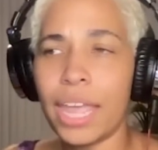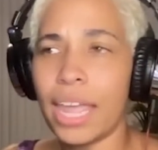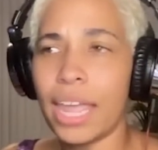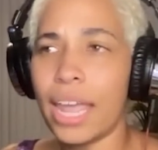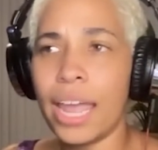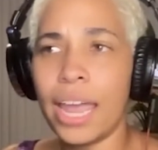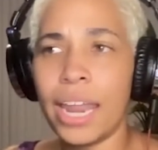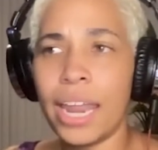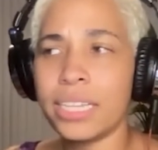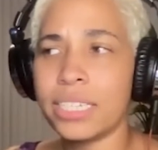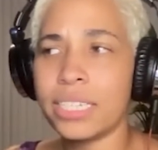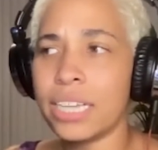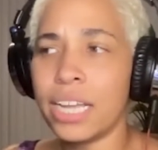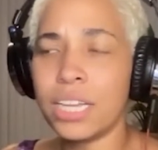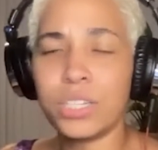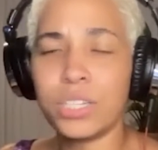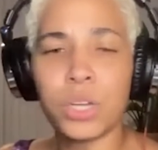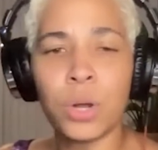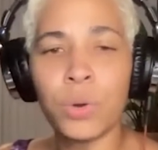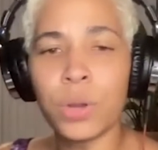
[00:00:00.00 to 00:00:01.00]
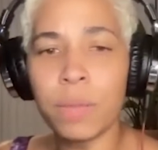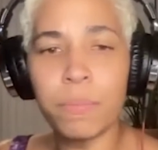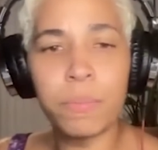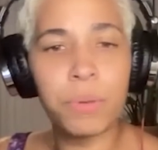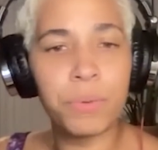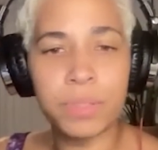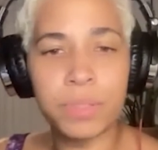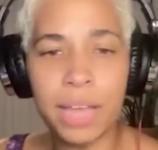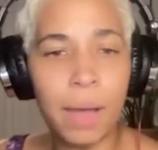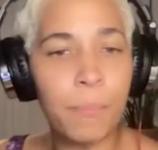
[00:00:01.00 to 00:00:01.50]
And it's like, don't hit me
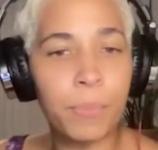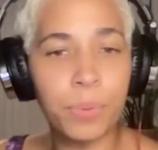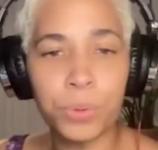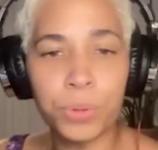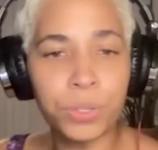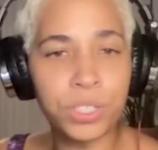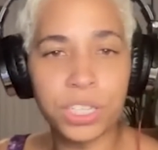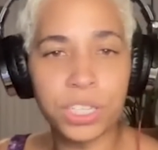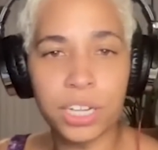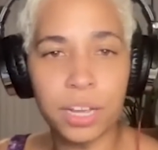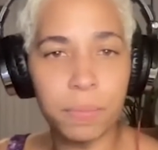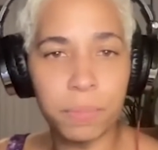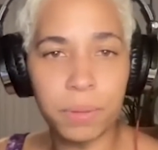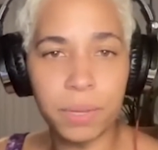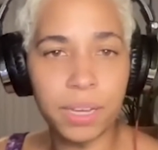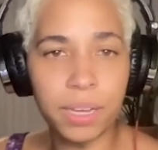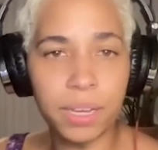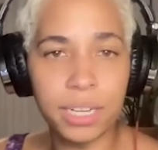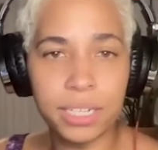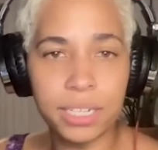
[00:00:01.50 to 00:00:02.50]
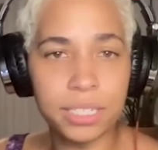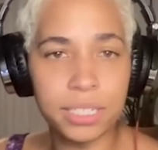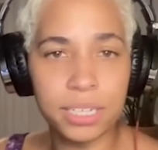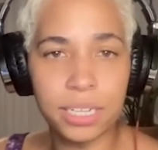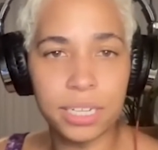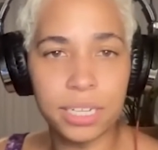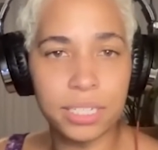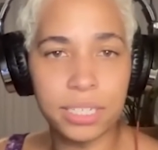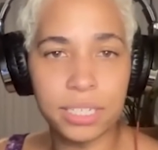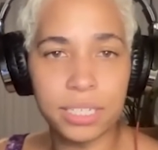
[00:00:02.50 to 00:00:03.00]
with that bullshit, because
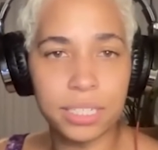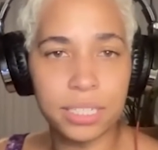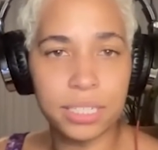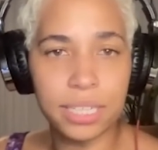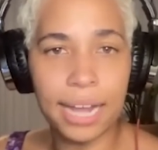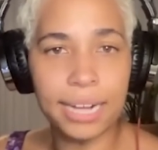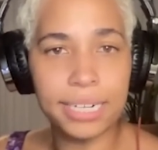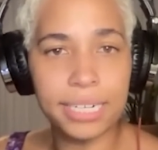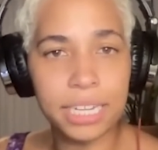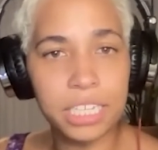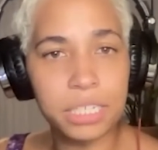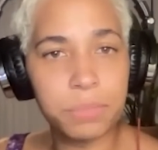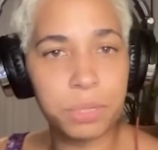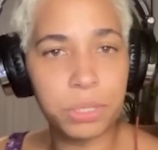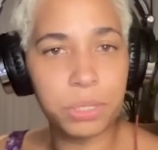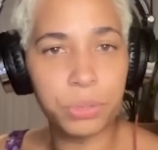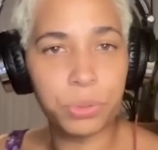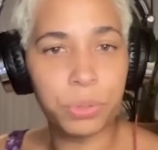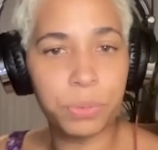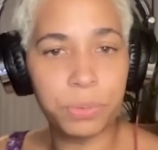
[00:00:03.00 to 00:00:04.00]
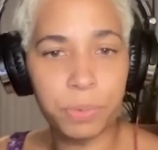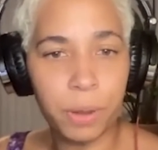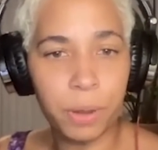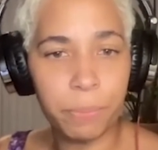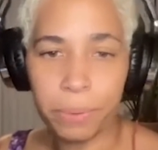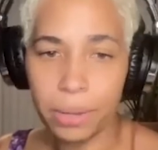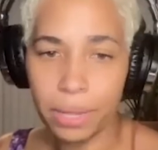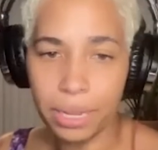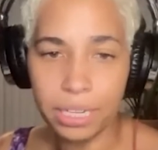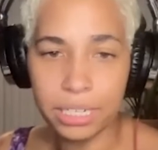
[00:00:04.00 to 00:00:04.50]
that takes me to a
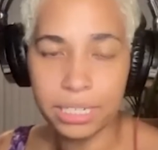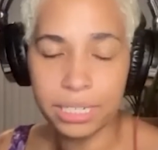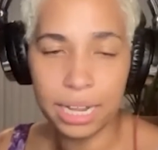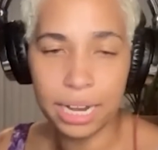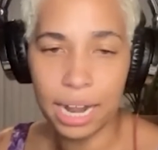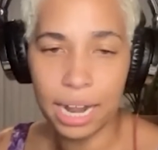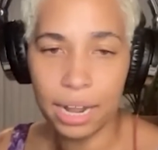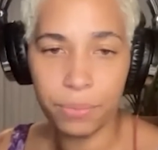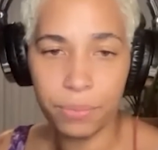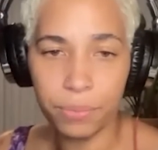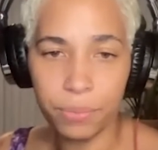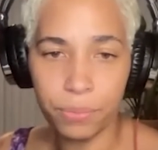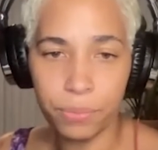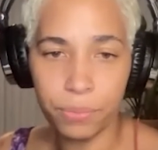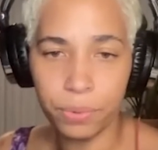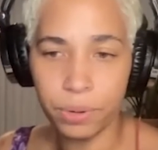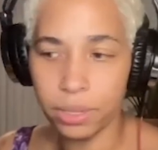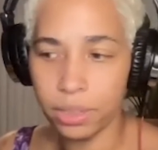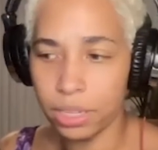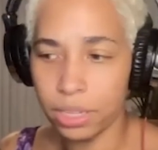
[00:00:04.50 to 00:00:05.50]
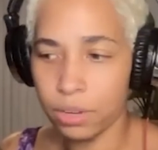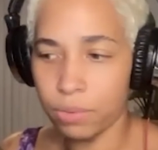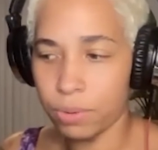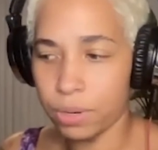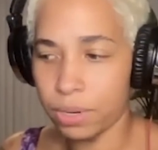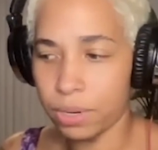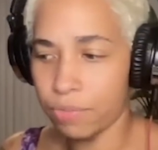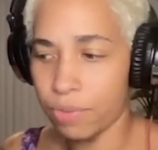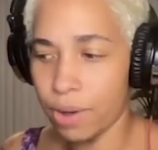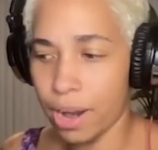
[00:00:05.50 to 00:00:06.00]
place that I really
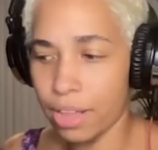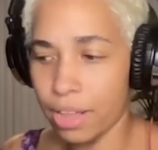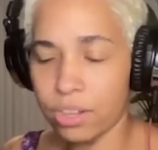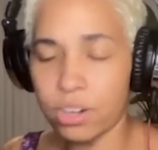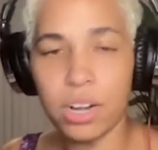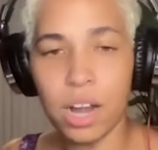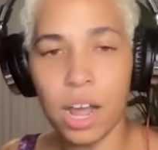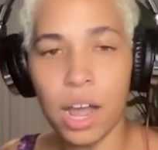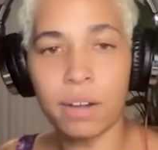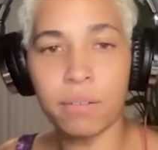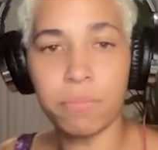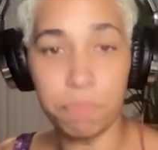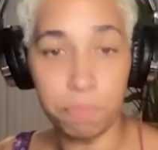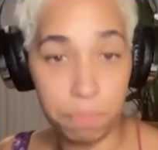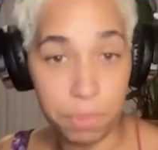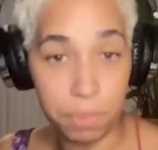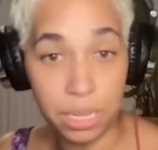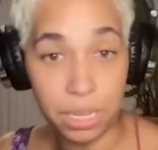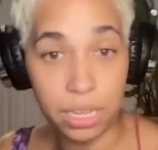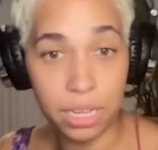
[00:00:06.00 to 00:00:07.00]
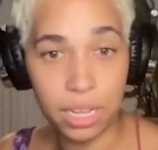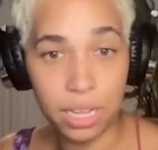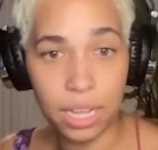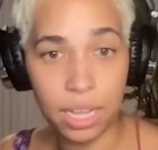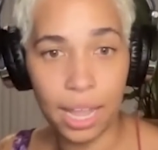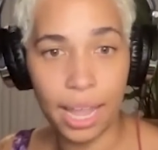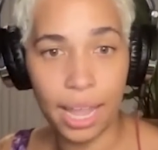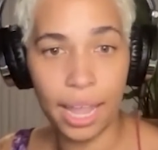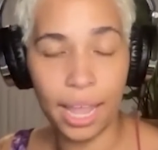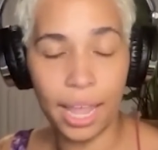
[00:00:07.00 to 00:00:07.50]
would rather not be.
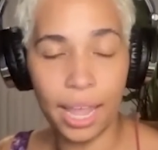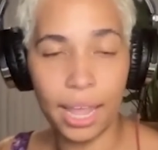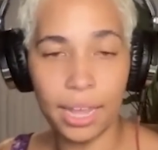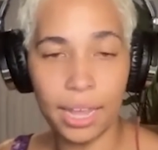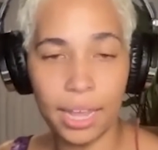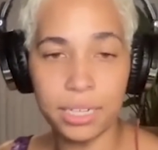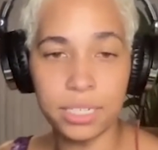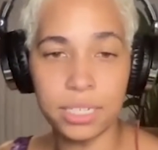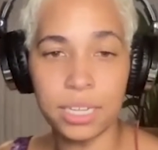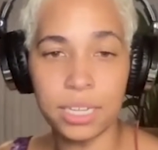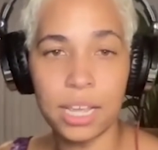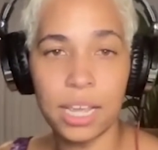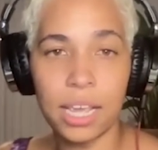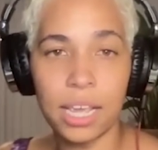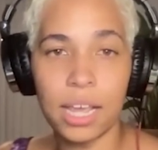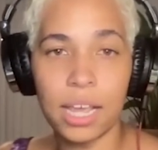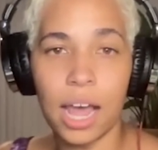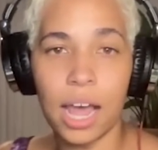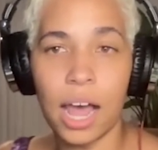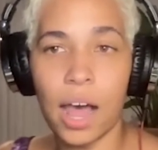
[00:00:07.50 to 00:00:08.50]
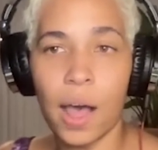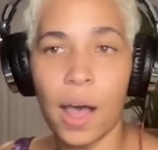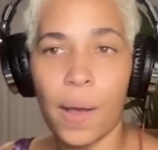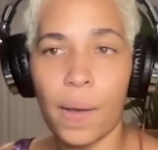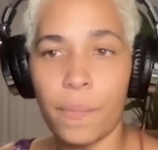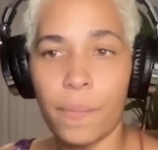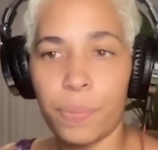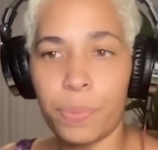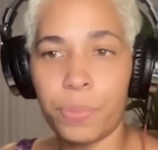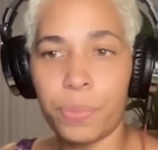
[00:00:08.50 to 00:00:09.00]
And
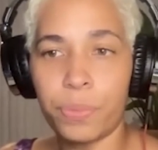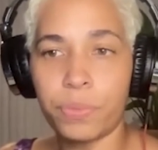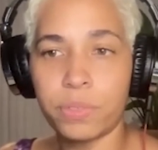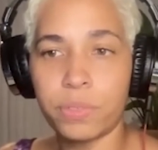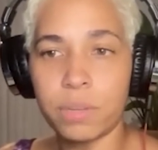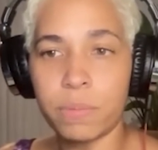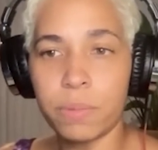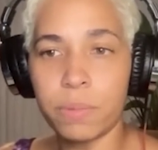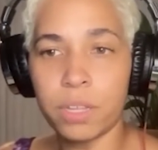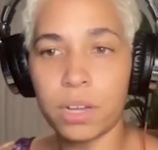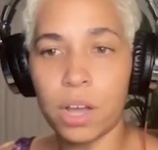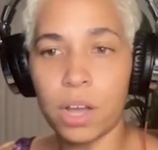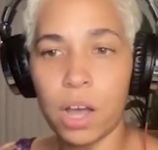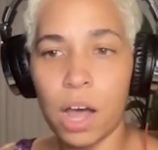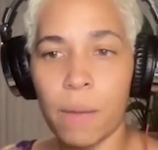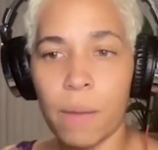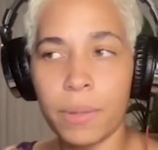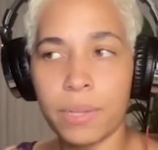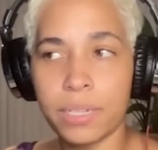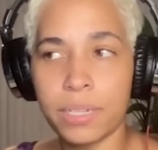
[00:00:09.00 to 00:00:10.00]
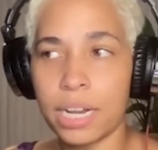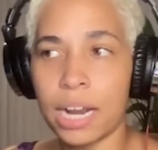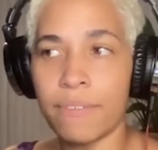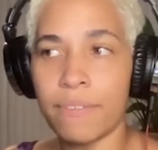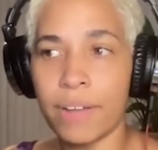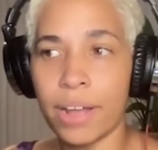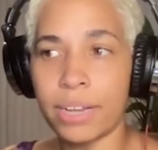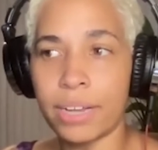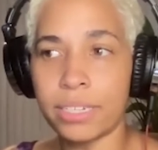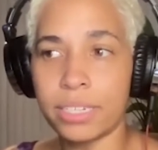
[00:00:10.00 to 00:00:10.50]
some of the comments that
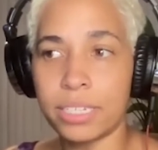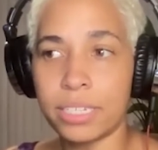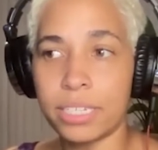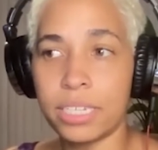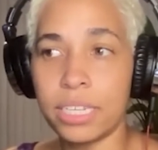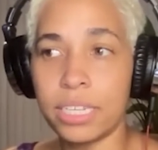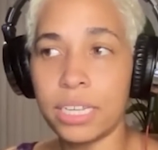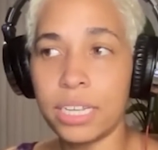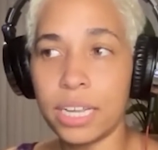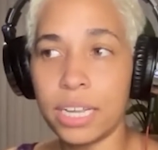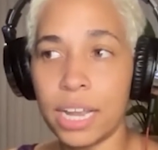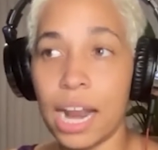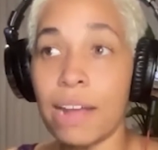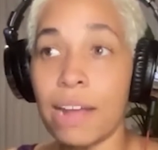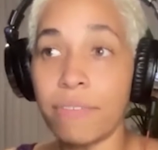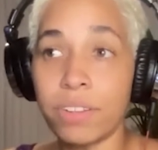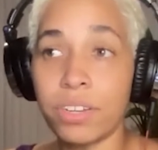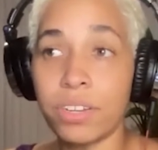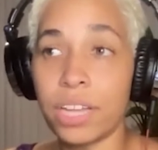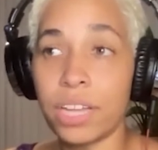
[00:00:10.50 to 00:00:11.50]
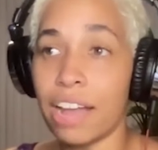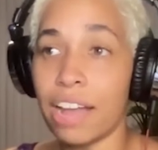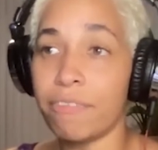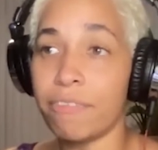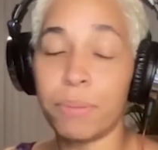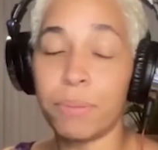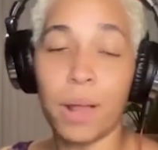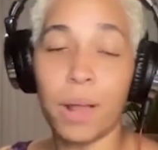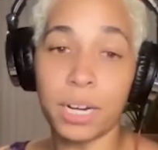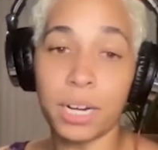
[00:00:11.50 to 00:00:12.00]
I've had to see, and
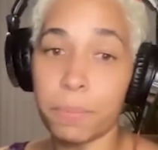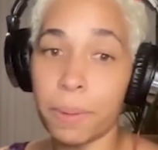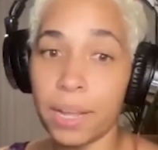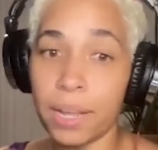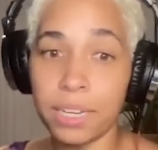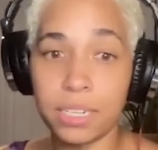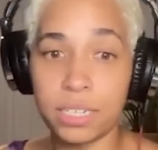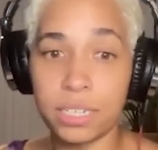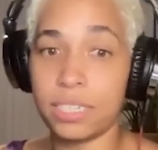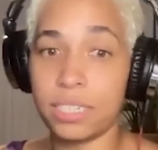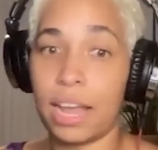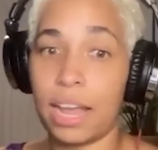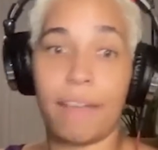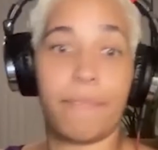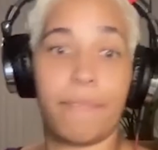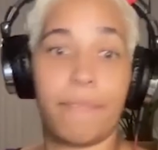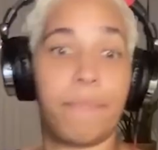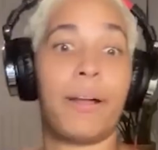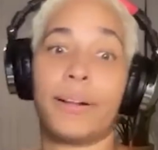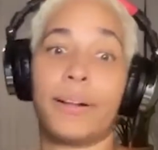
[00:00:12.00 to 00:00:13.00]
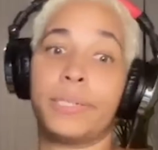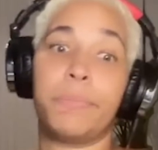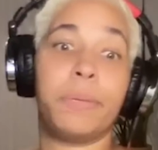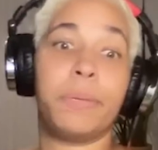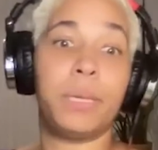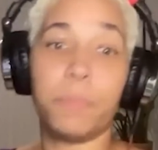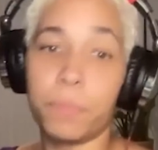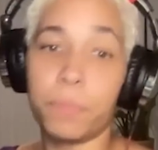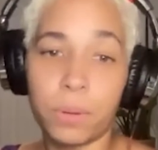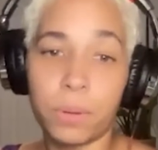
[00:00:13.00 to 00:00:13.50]
I've blocked pages, I've blocked
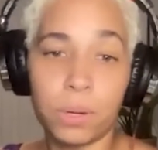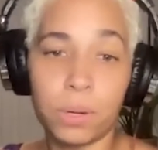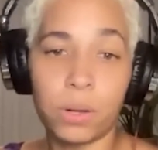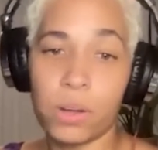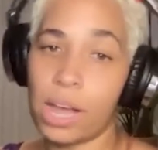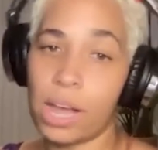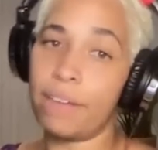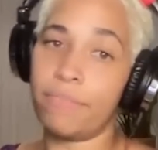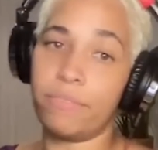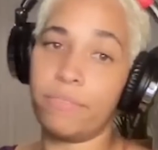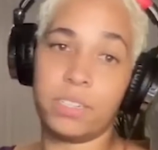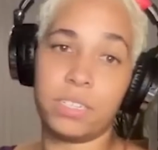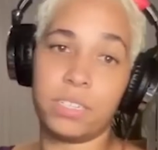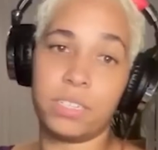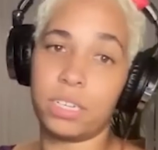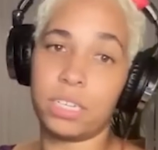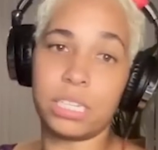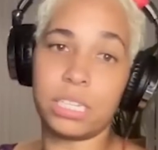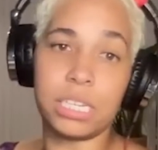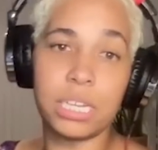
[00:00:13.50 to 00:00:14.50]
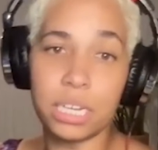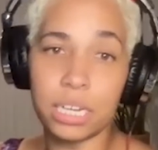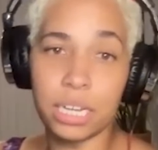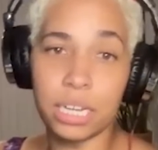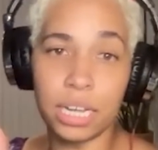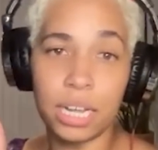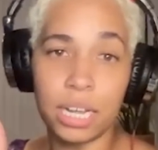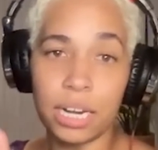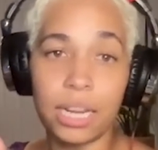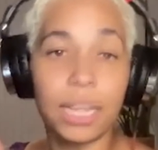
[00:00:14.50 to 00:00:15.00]
people, I've just
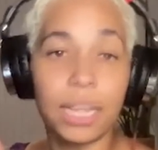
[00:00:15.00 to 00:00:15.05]
deleted.